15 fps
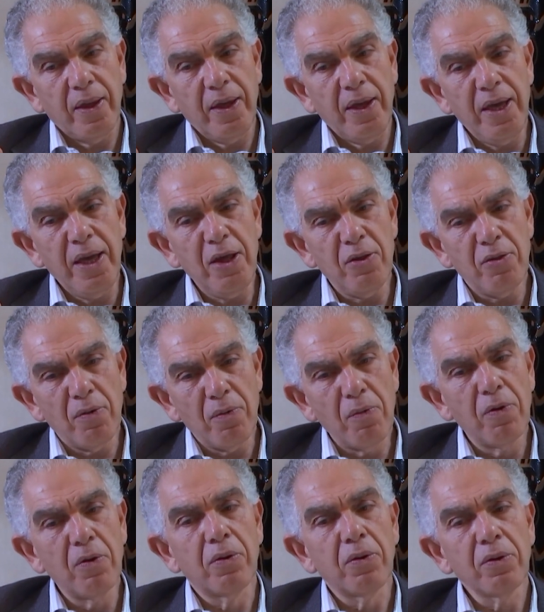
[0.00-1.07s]
is a
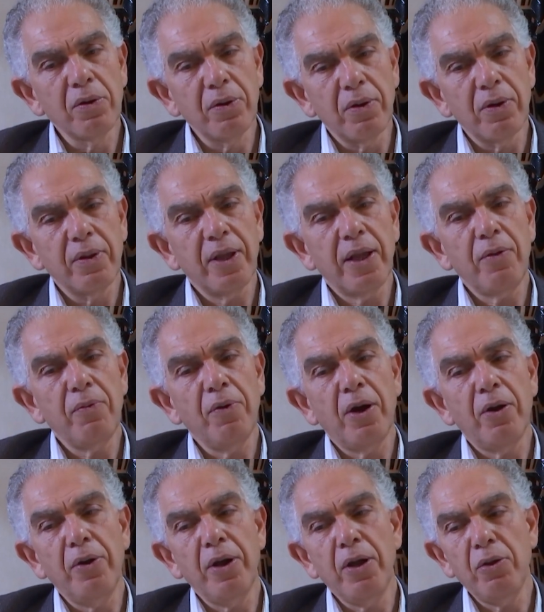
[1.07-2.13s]
world that we are
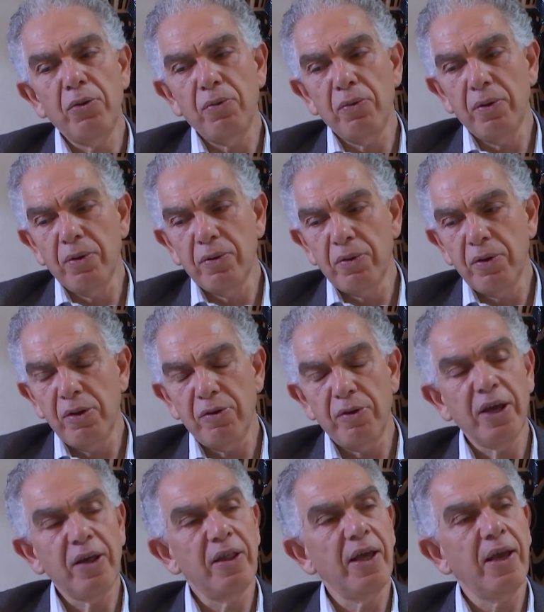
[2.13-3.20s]
going to go in the
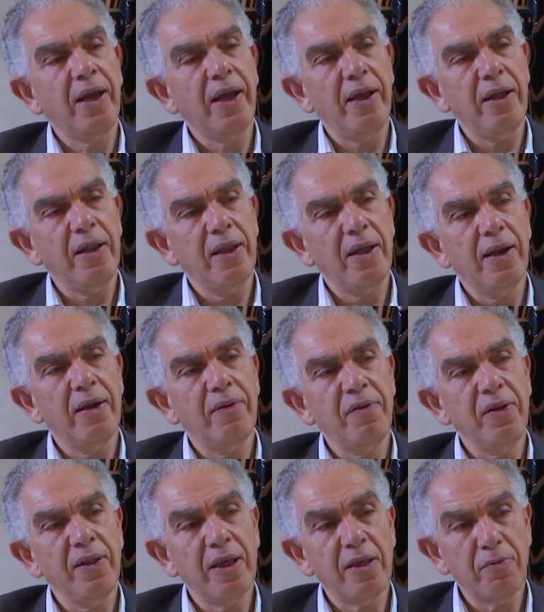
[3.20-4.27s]
next decade, and I
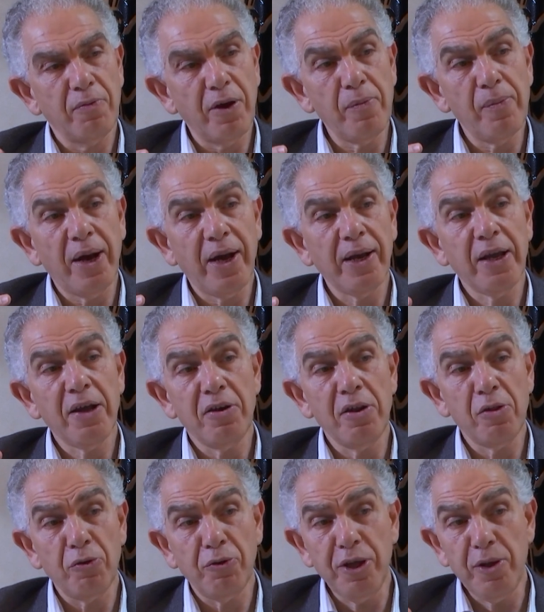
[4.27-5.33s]
think that's why Marrakesh
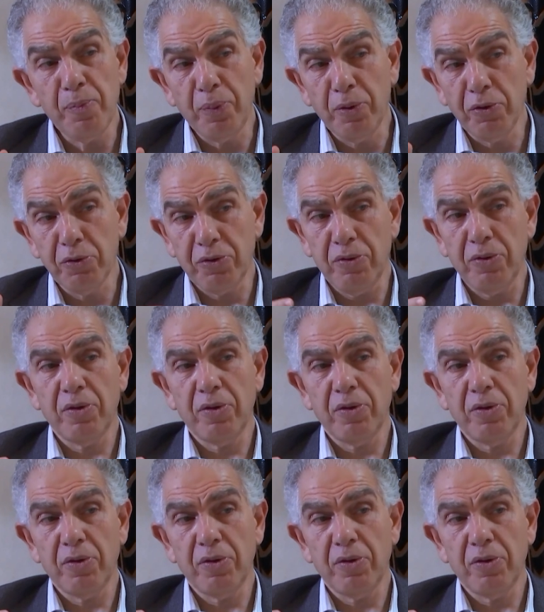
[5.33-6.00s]
is so important.